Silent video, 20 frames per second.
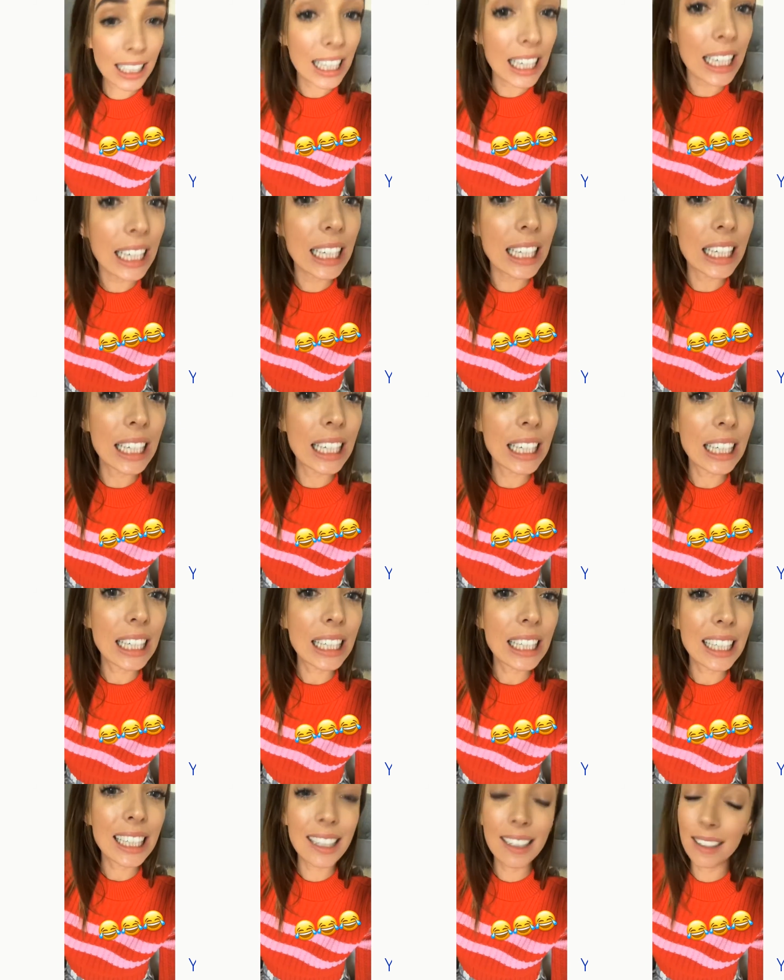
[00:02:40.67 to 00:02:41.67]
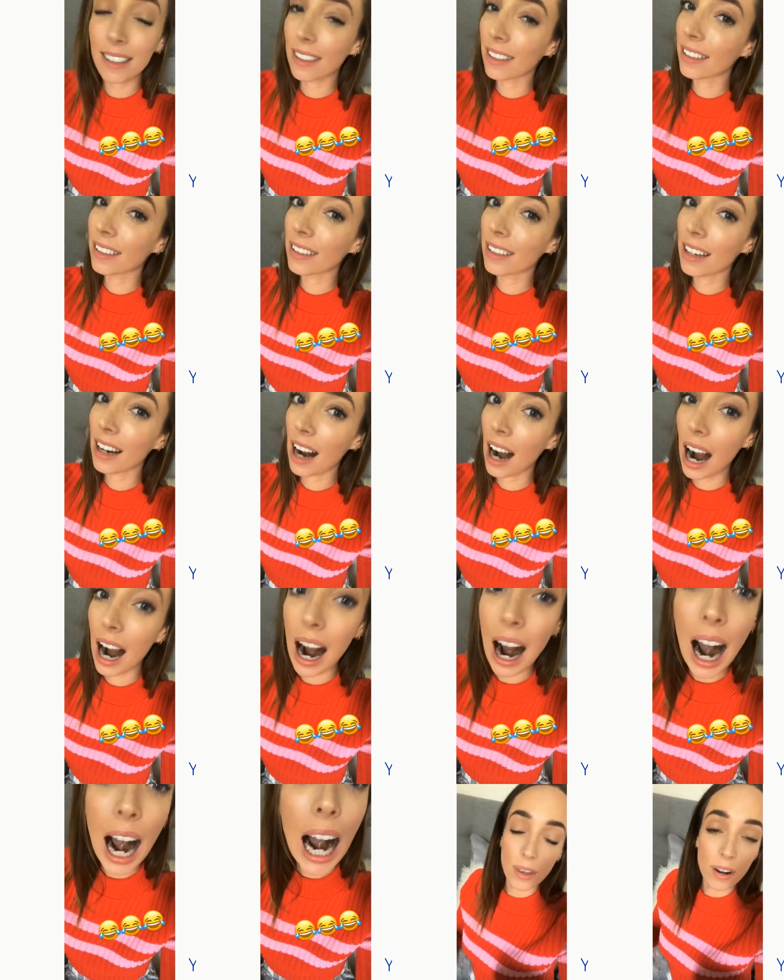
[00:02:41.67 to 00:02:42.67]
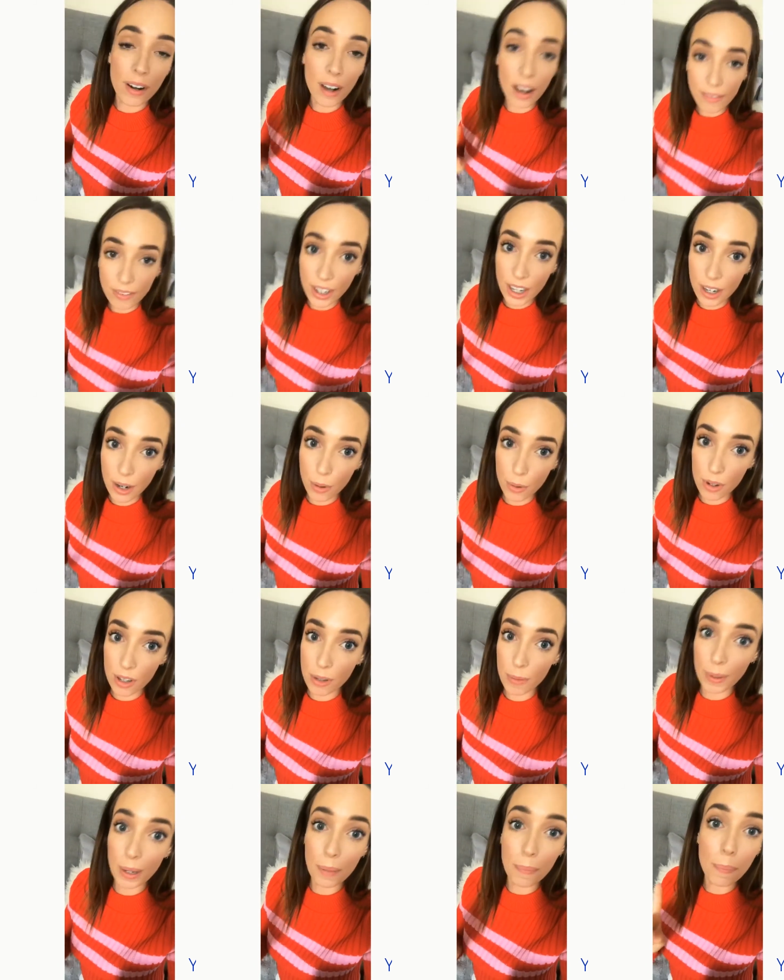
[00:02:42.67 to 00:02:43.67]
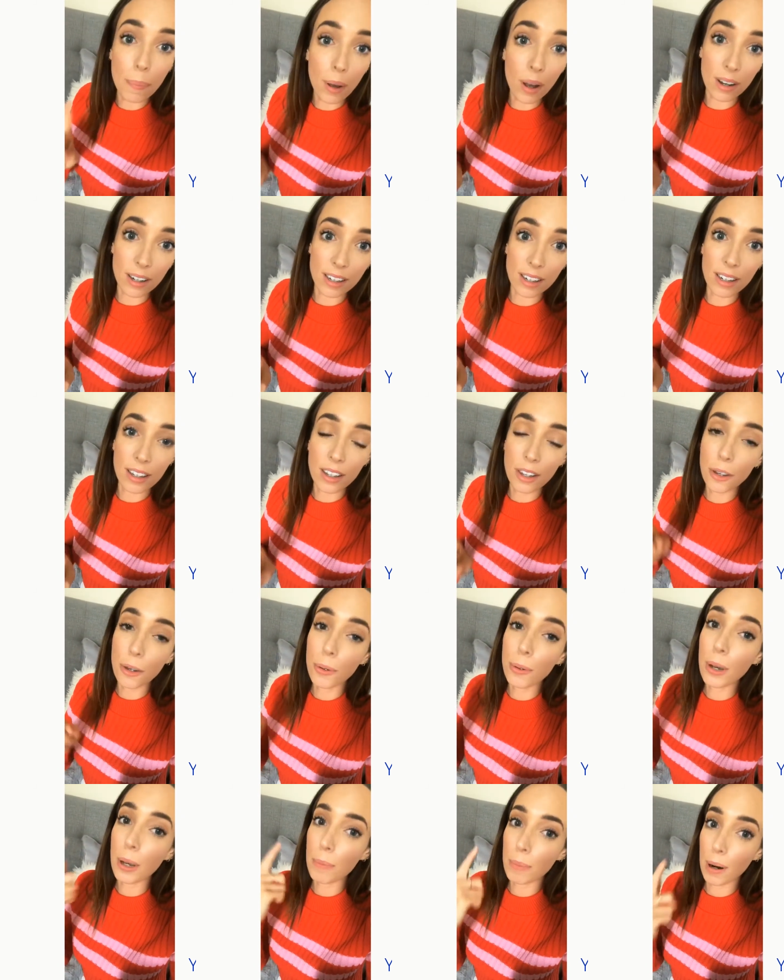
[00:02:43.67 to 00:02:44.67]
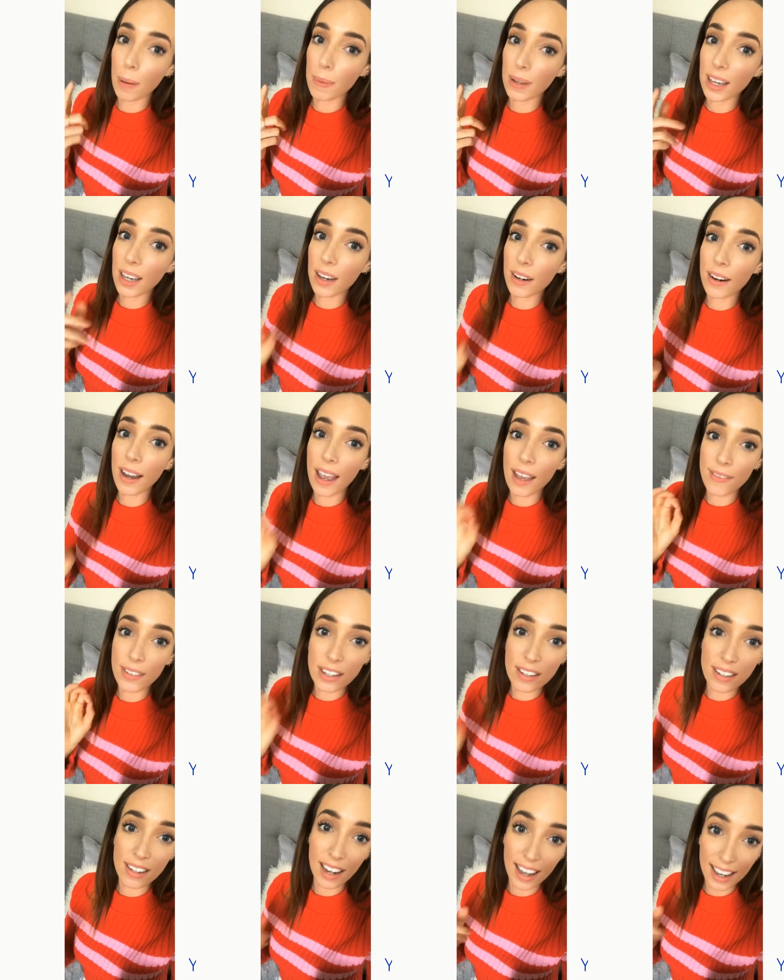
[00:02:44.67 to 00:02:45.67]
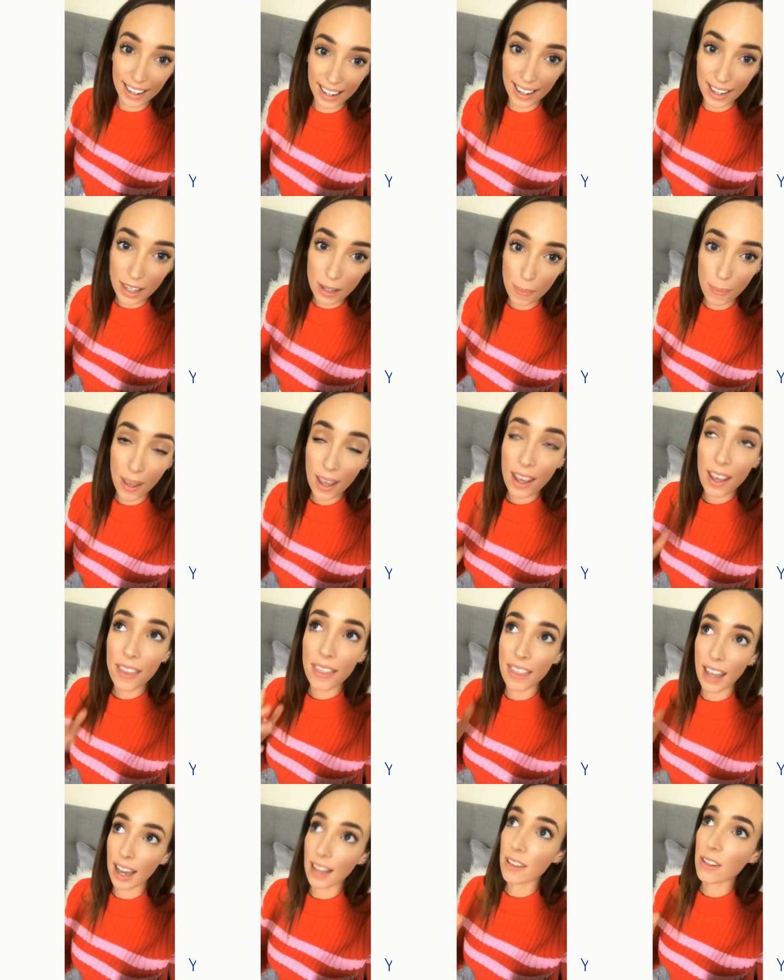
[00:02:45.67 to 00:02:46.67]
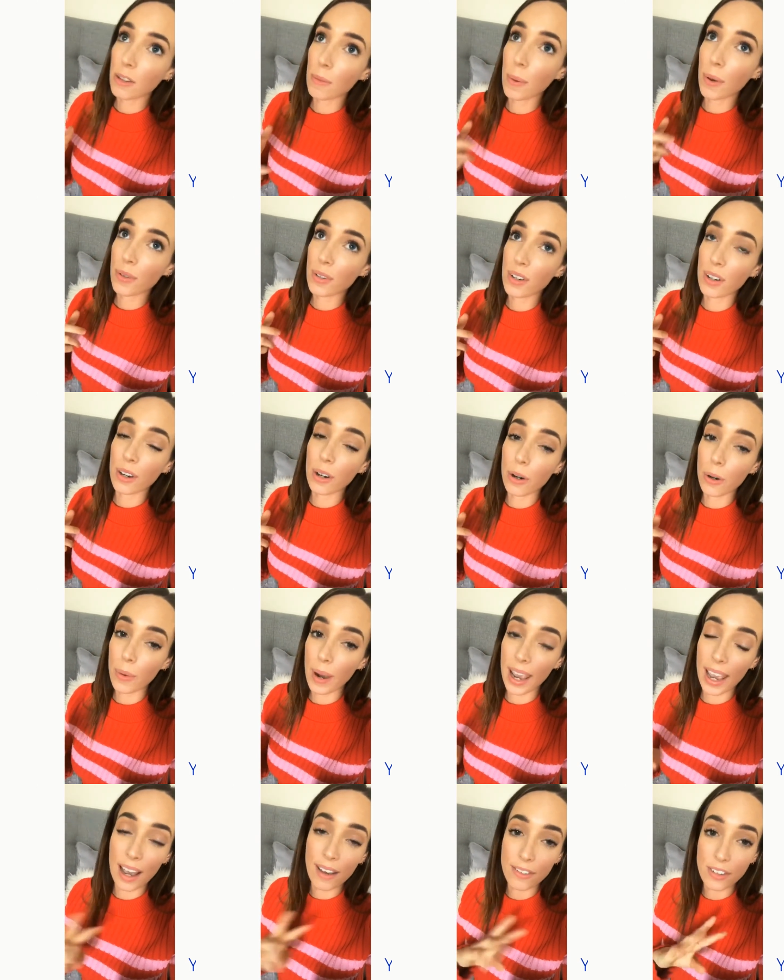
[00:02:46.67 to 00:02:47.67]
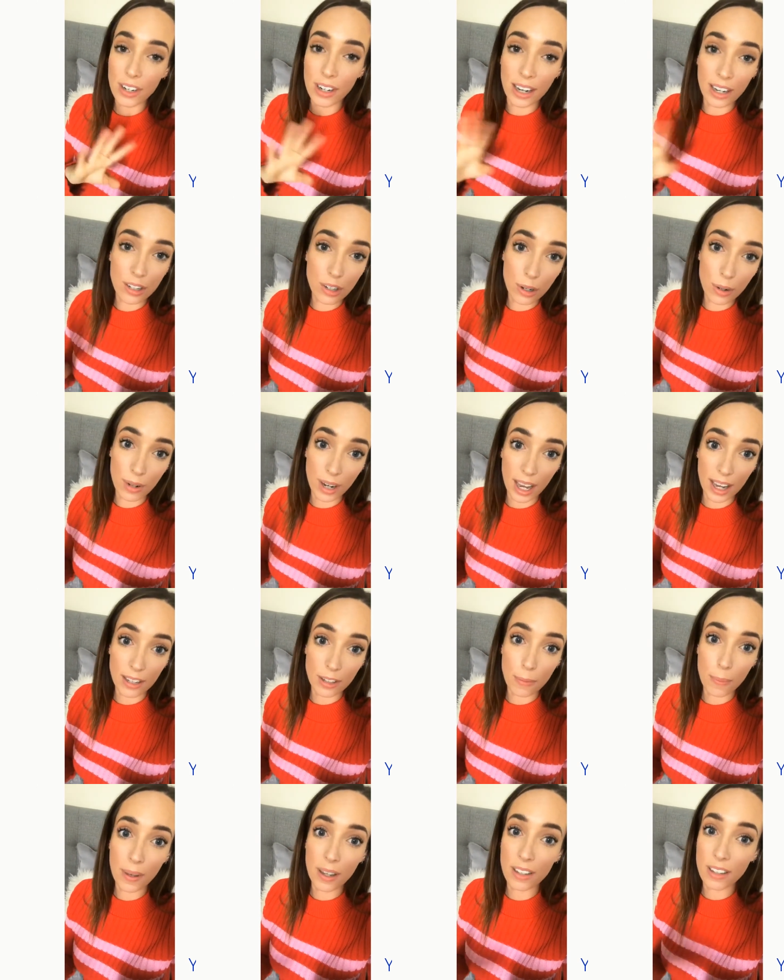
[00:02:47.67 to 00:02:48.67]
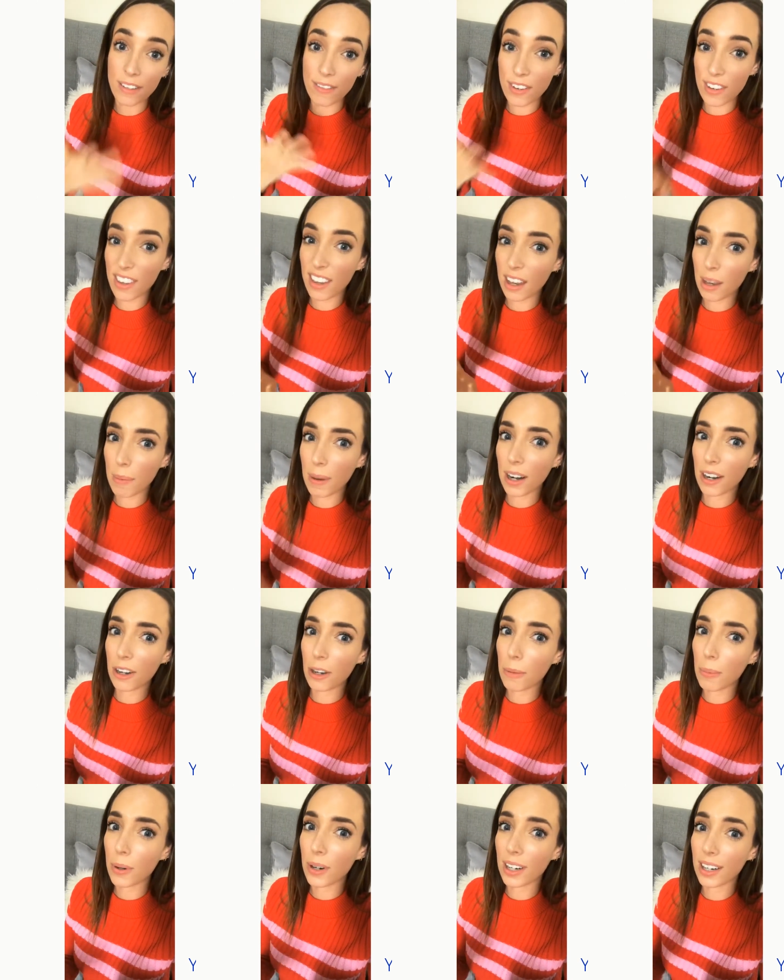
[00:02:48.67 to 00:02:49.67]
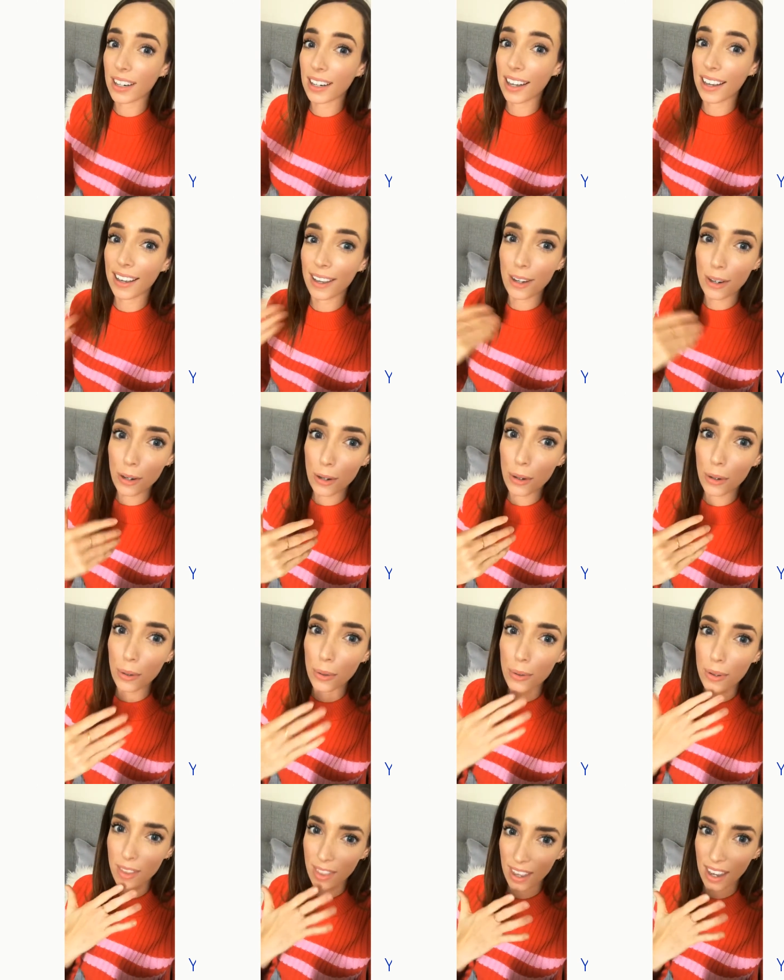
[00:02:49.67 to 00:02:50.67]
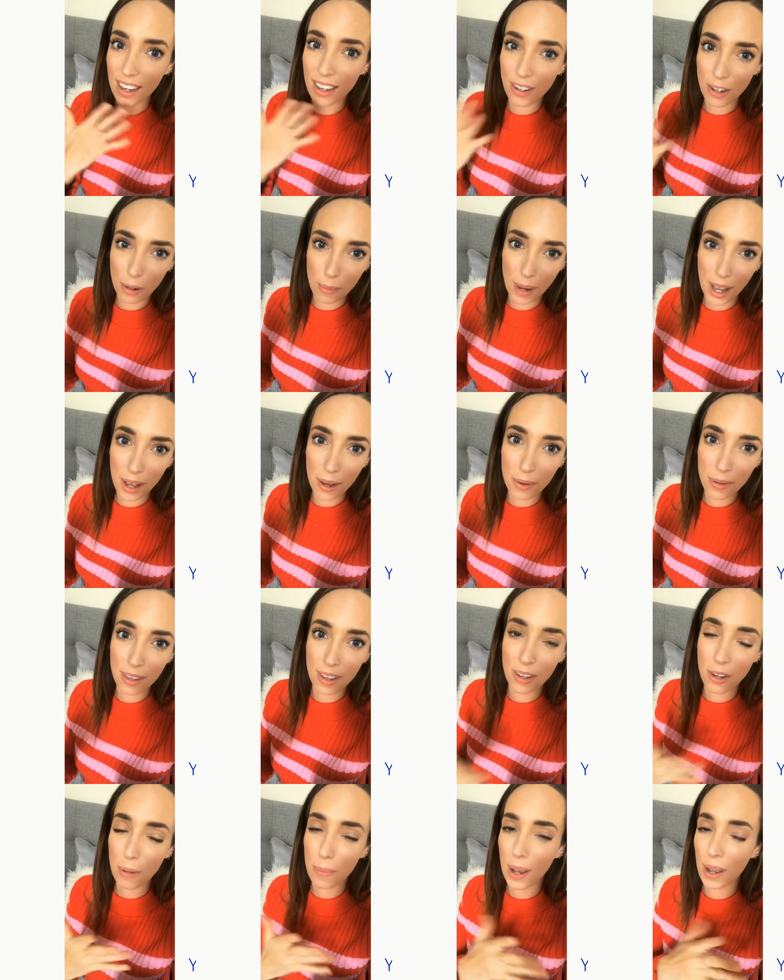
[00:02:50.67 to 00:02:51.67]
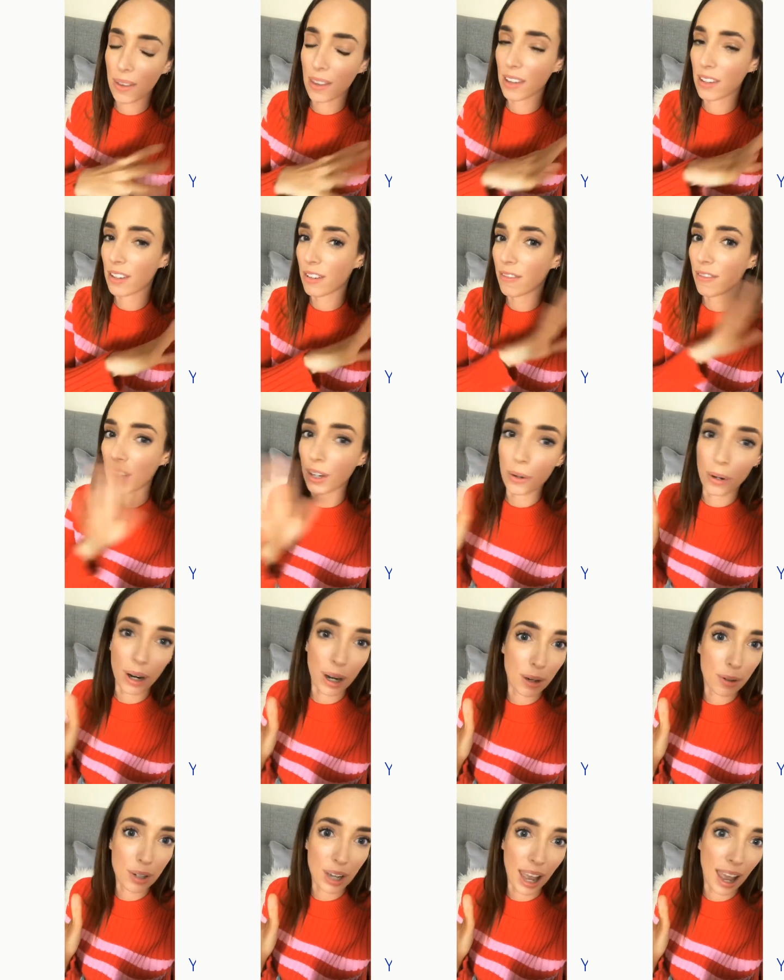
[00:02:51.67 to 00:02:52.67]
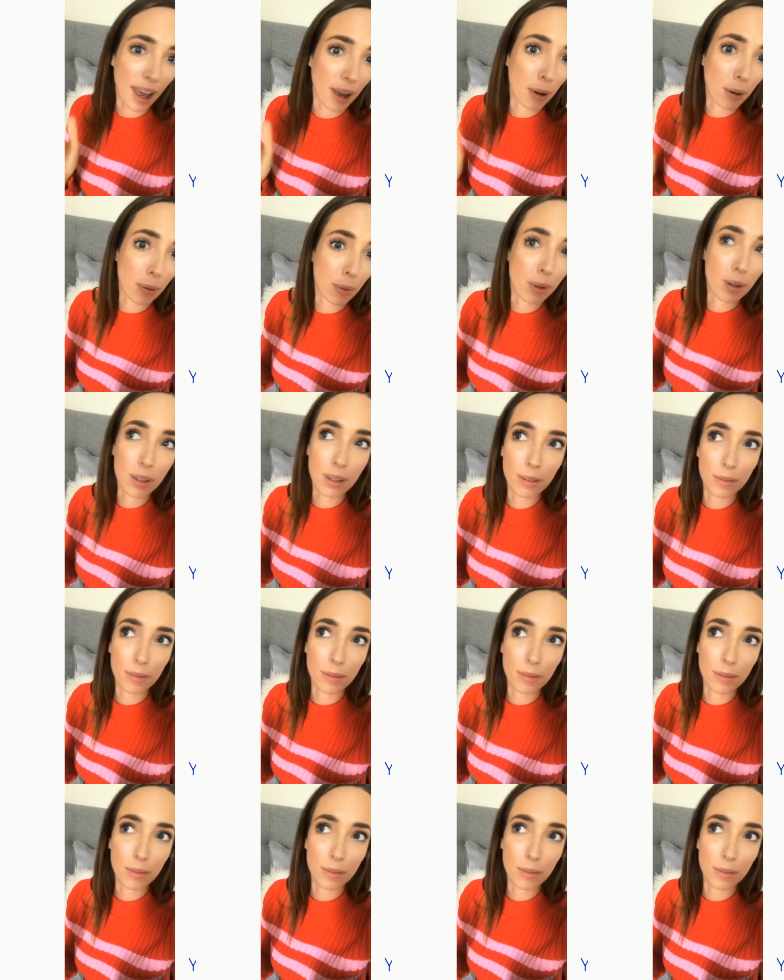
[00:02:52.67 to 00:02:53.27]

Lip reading: Can you see them? They're not very noticeable, but you can probably hear I have a slight lisp. That's supposed to go away after like 2 days, because if you think about it, you're putting like a new thing in your mouth, and your mouth has to figure out how